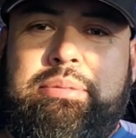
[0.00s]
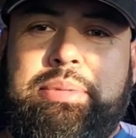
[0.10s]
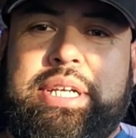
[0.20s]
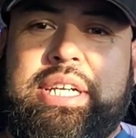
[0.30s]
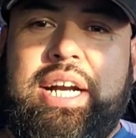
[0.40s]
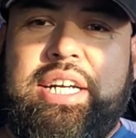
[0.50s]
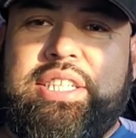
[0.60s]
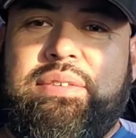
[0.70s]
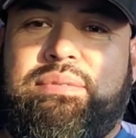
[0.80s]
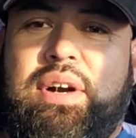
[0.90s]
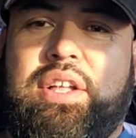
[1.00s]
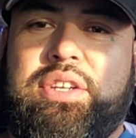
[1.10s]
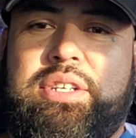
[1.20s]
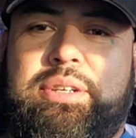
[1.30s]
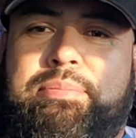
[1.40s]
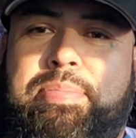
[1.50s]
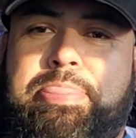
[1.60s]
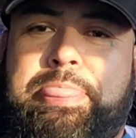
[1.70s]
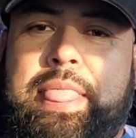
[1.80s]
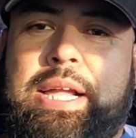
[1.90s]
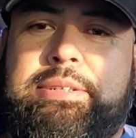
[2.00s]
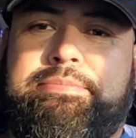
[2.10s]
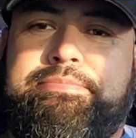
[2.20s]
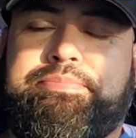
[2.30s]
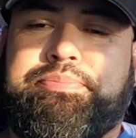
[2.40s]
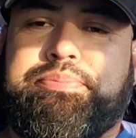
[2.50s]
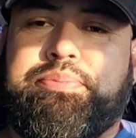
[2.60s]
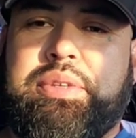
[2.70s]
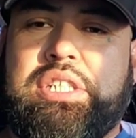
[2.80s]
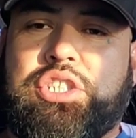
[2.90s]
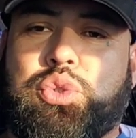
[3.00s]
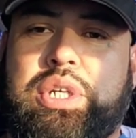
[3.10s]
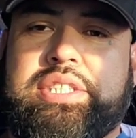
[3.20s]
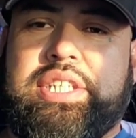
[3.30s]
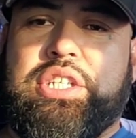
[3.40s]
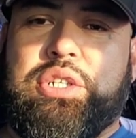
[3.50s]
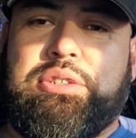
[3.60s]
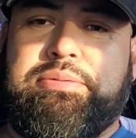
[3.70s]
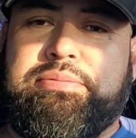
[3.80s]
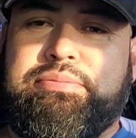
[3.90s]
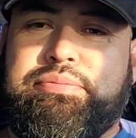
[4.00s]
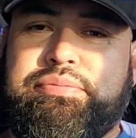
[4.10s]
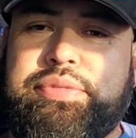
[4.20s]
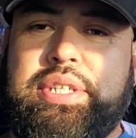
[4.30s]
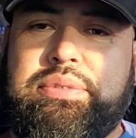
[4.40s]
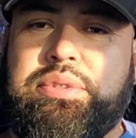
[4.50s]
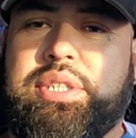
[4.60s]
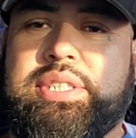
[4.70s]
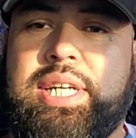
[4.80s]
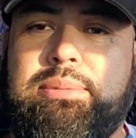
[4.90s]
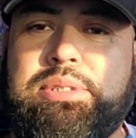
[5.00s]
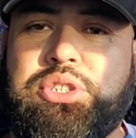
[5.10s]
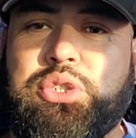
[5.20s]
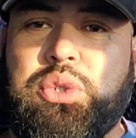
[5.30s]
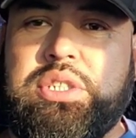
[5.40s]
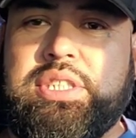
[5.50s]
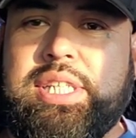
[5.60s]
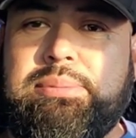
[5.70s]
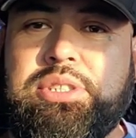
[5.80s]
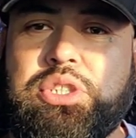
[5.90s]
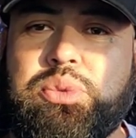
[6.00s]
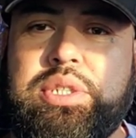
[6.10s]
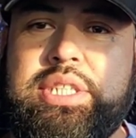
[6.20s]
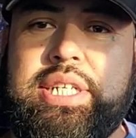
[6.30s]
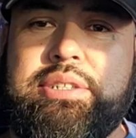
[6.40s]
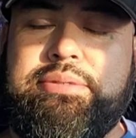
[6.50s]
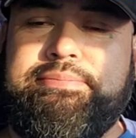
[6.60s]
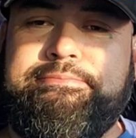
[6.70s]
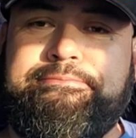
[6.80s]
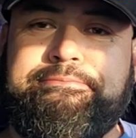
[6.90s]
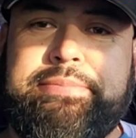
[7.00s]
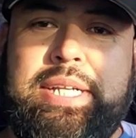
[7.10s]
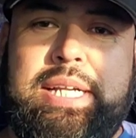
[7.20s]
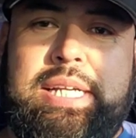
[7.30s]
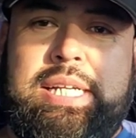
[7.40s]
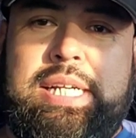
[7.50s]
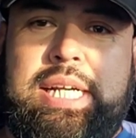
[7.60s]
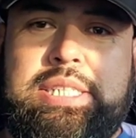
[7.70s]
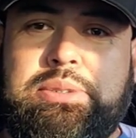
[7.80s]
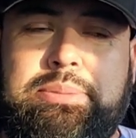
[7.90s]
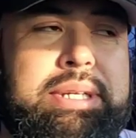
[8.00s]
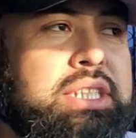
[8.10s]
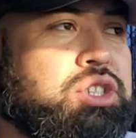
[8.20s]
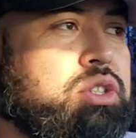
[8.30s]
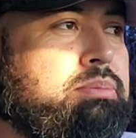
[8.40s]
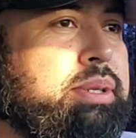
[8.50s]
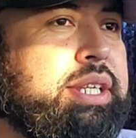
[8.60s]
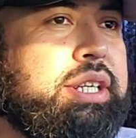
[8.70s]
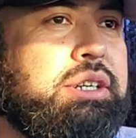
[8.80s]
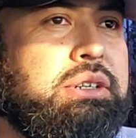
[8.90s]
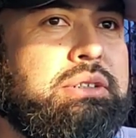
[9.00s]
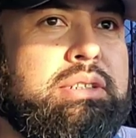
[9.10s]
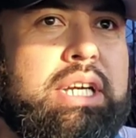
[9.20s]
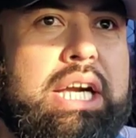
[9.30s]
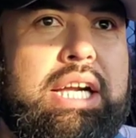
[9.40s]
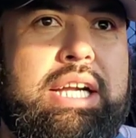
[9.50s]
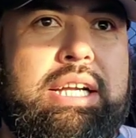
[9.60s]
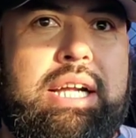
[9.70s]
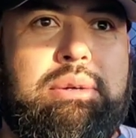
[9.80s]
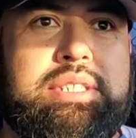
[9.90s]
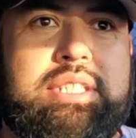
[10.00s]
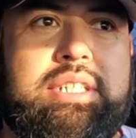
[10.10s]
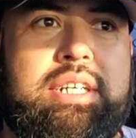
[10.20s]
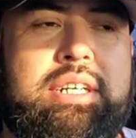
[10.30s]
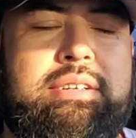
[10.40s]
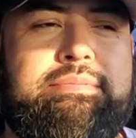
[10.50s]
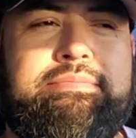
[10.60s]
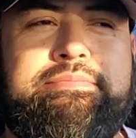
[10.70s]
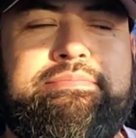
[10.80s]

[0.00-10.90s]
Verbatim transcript: May God the Father strengthen you for a time is short, time is running out. Just want to make this short video. Uh, I was at the